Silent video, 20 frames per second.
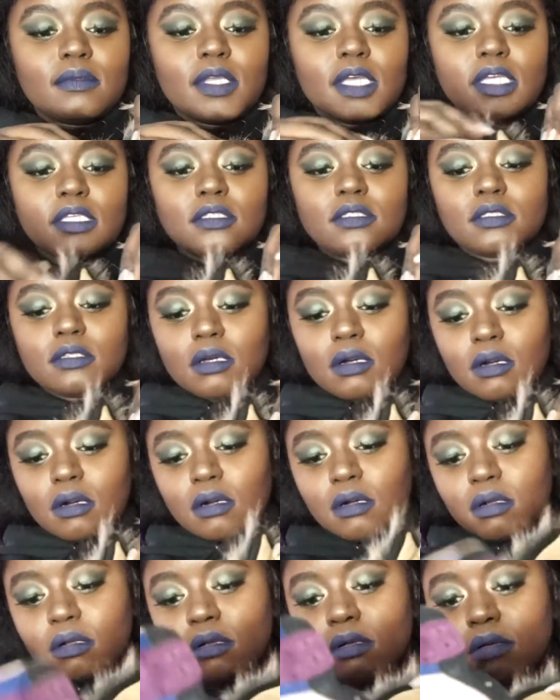
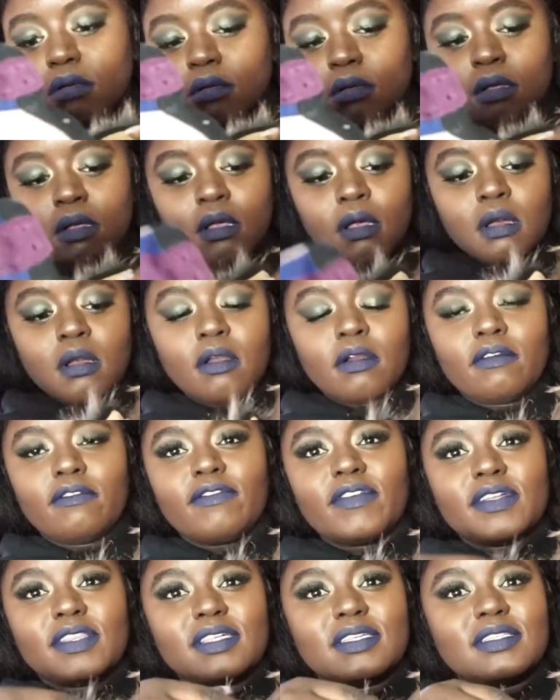insole
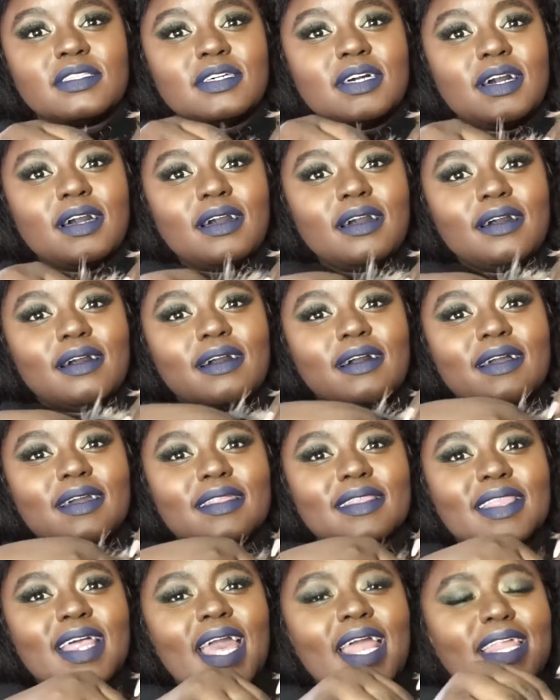for the tongue.
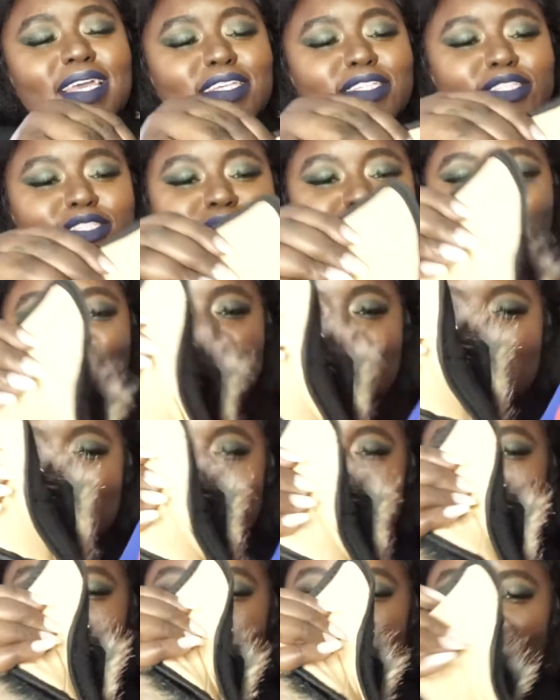That is so
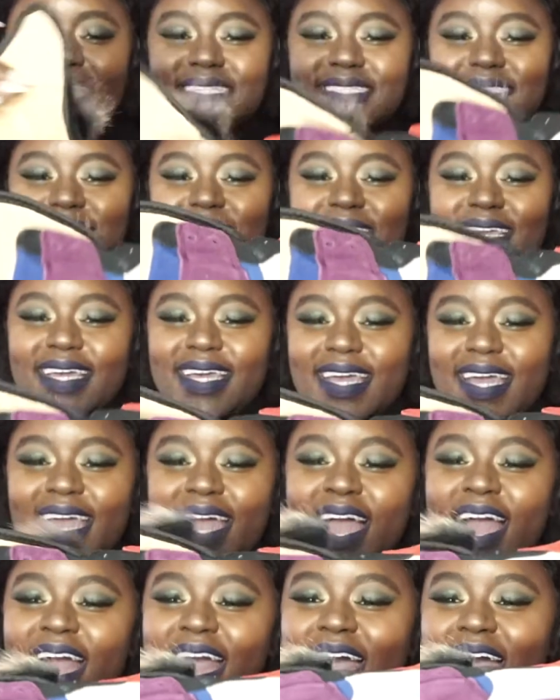classy. Okay,
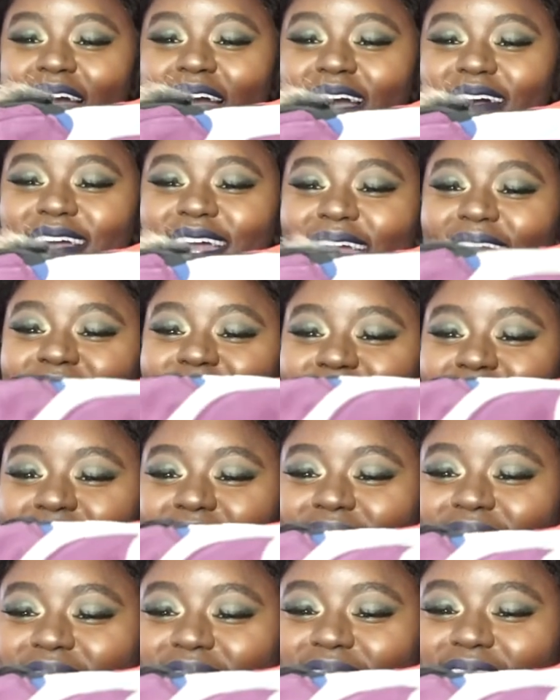
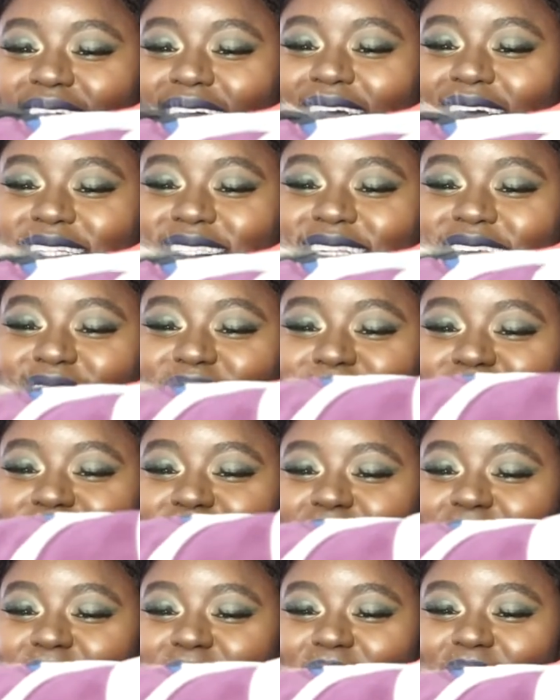Alaylee, I see you, girl.
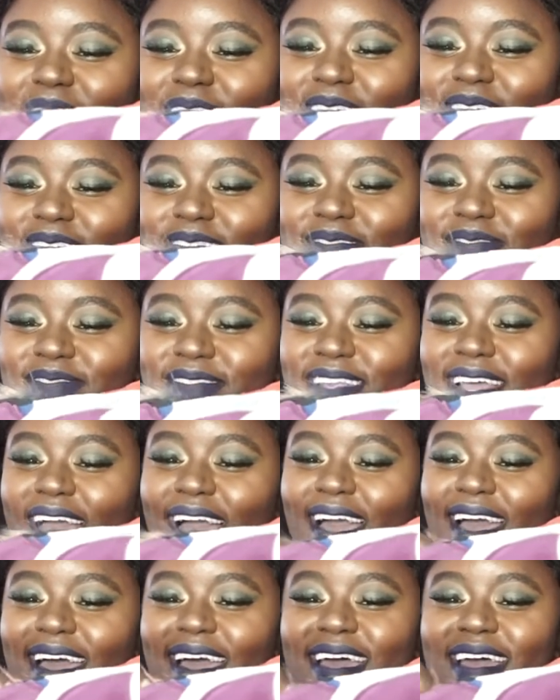
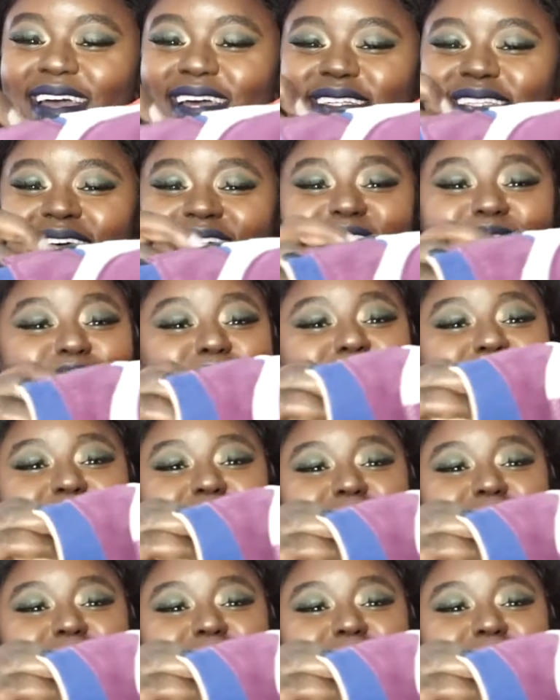Yes, that's real